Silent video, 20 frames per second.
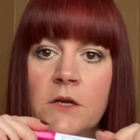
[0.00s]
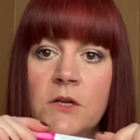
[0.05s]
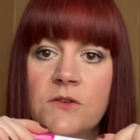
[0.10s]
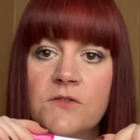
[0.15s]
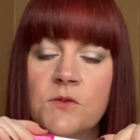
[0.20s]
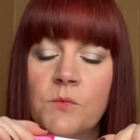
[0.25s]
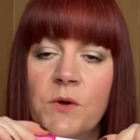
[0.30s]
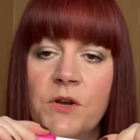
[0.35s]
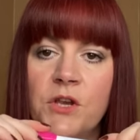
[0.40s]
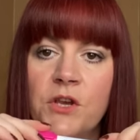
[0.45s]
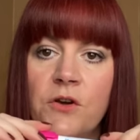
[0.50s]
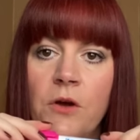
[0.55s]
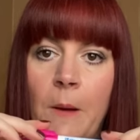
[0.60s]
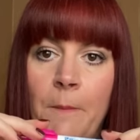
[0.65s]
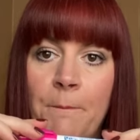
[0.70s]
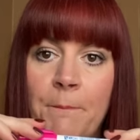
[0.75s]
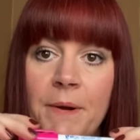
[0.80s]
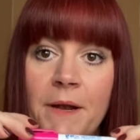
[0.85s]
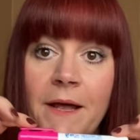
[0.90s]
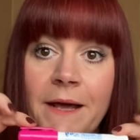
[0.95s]
So when you're
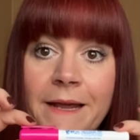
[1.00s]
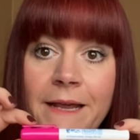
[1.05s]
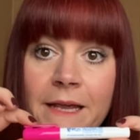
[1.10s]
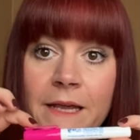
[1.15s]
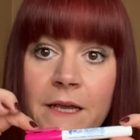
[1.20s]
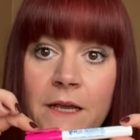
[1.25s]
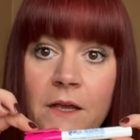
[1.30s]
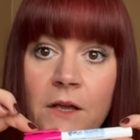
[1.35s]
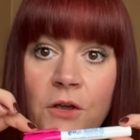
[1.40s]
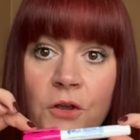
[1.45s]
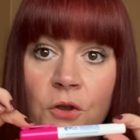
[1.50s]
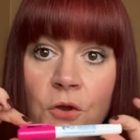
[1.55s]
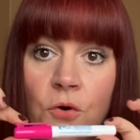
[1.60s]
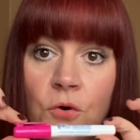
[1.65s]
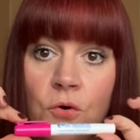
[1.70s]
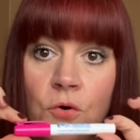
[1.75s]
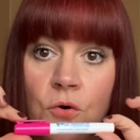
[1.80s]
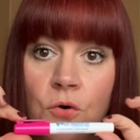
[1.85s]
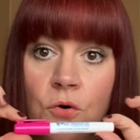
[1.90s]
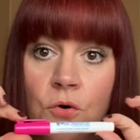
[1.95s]
applying
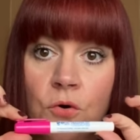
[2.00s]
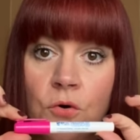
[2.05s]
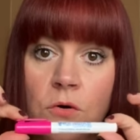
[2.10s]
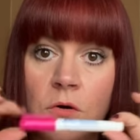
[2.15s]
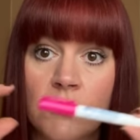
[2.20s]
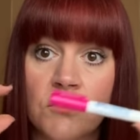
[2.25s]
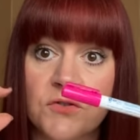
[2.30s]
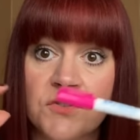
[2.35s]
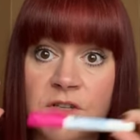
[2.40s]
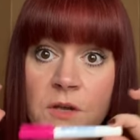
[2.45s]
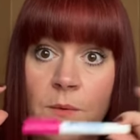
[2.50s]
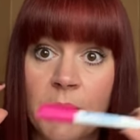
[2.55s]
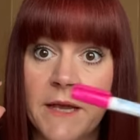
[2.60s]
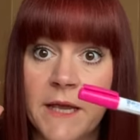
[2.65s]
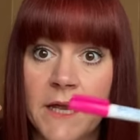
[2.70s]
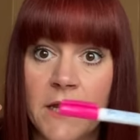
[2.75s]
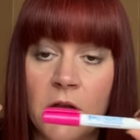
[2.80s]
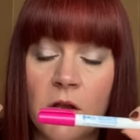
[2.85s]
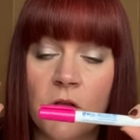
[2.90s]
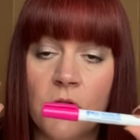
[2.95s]
your or sewing
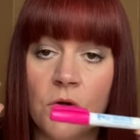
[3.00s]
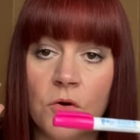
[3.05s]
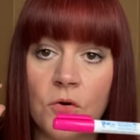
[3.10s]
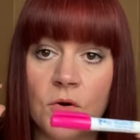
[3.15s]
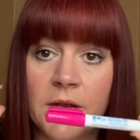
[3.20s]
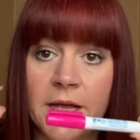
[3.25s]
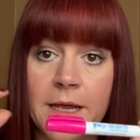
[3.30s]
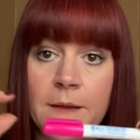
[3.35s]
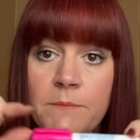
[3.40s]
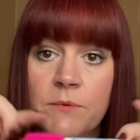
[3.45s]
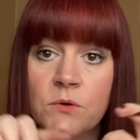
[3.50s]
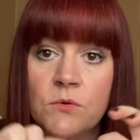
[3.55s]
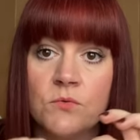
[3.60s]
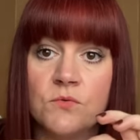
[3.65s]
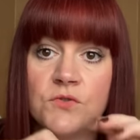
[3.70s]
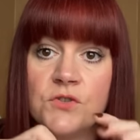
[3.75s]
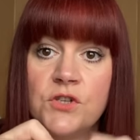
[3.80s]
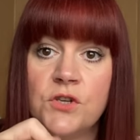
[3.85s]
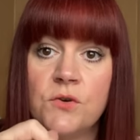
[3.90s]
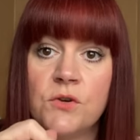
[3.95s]
in your
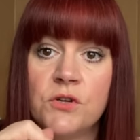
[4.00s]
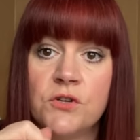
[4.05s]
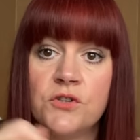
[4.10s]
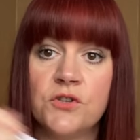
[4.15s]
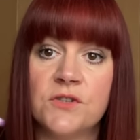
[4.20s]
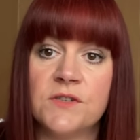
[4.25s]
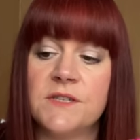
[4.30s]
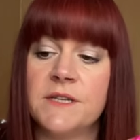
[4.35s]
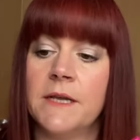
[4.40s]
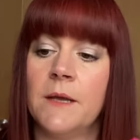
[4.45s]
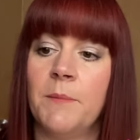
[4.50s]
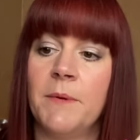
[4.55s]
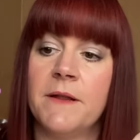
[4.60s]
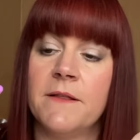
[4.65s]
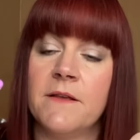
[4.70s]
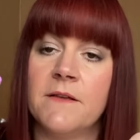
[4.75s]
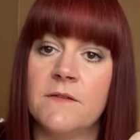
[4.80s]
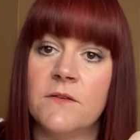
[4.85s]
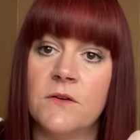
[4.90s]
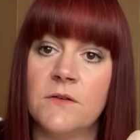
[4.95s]
labels, you can just stick a bit of
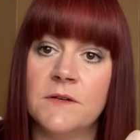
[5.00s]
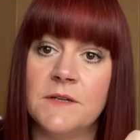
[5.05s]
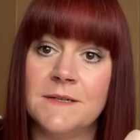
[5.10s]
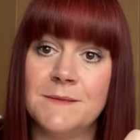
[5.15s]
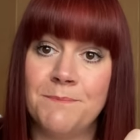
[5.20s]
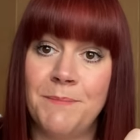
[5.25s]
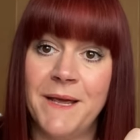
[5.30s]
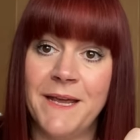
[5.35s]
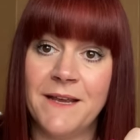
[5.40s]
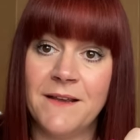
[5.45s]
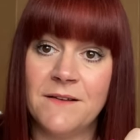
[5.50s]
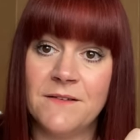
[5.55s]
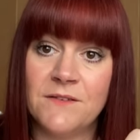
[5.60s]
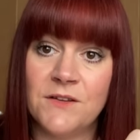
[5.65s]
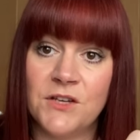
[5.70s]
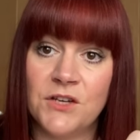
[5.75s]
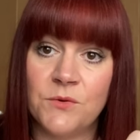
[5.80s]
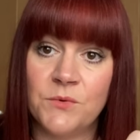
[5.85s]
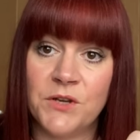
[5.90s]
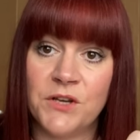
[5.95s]
this on. It's pink, so
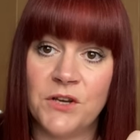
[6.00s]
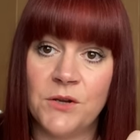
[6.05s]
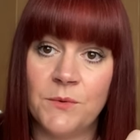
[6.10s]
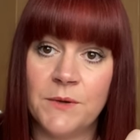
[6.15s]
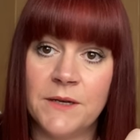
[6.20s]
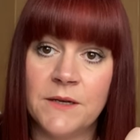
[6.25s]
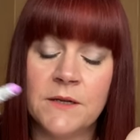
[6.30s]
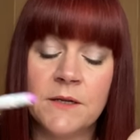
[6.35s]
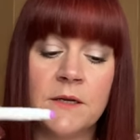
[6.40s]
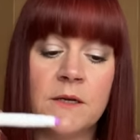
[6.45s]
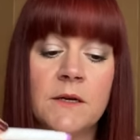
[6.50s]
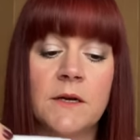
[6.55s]
you know what you're doing.